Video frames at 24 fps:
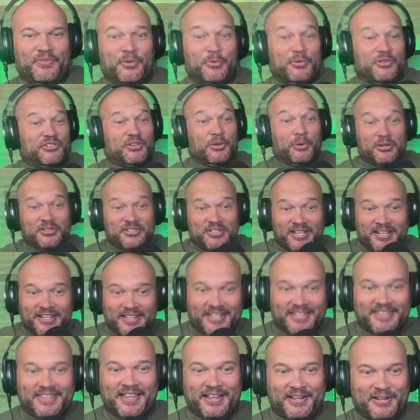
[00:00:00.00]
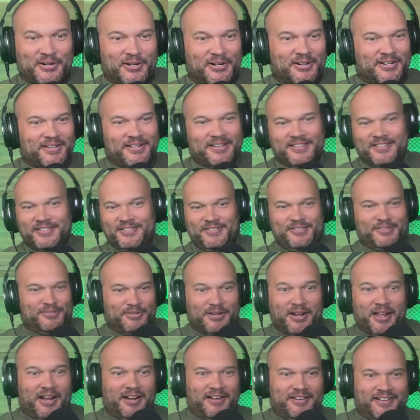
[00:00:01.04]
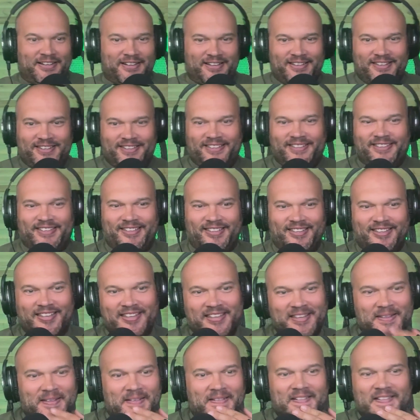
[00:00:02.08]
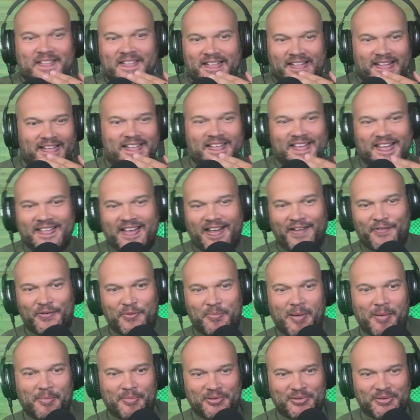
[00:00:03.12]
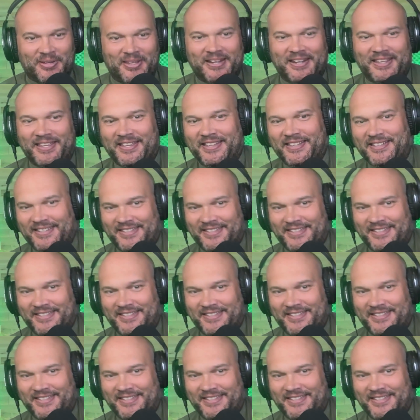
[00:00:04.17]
were so excited to get that car, and you're not. I remember you getting it.